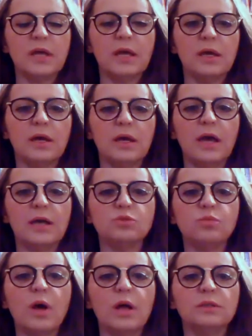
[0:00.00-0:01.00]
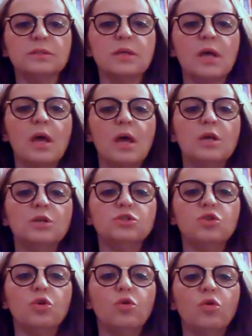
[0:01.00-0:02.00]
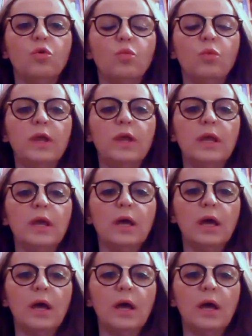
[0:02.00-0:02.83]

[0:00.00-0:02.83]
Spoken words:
as well. So we're